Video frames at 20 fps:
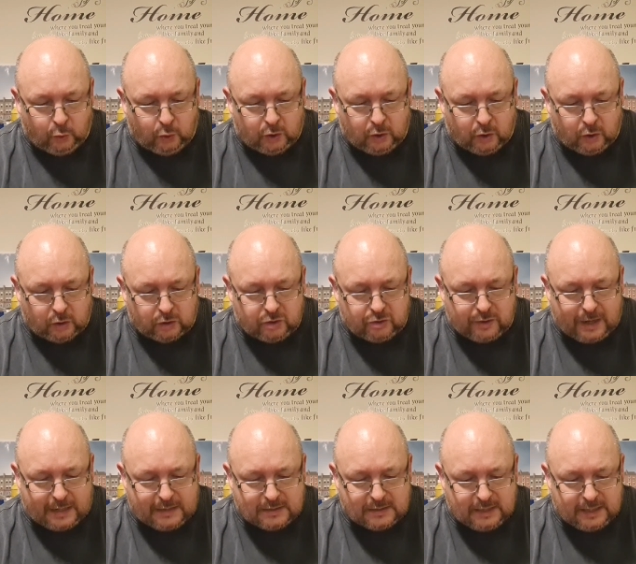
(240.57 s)
Load Haul
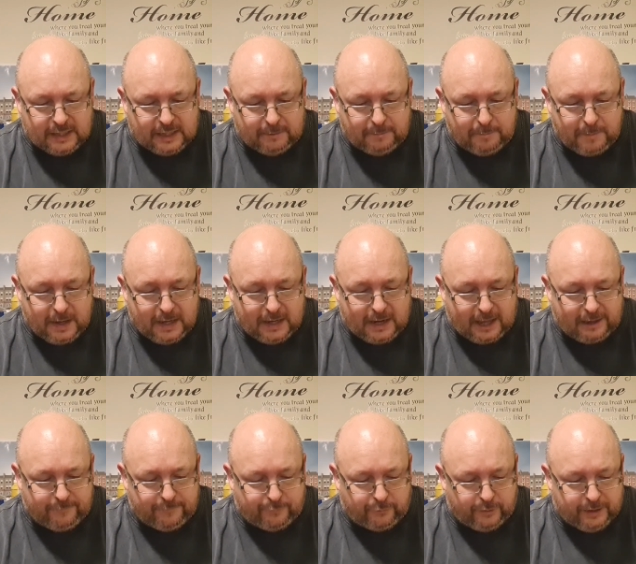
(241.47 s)
Transrail
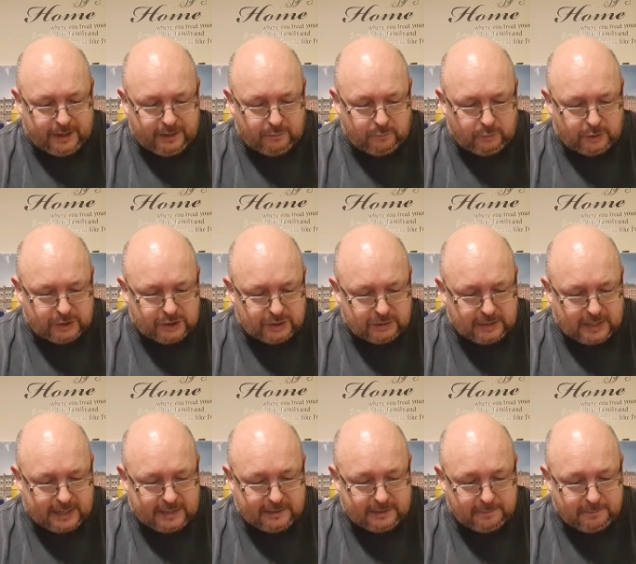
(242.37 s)
Mainline Freight, which
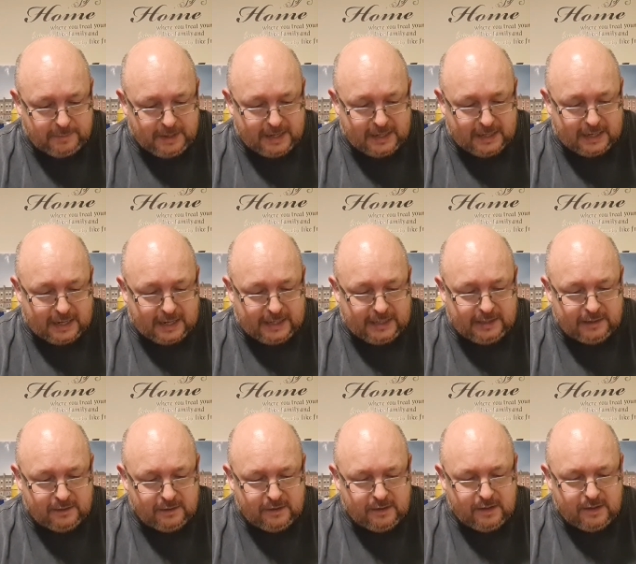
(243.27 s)
led to
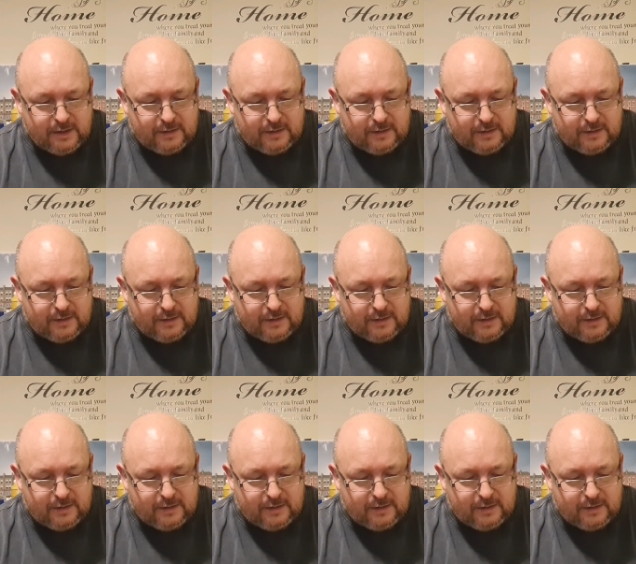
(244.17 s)
Mainline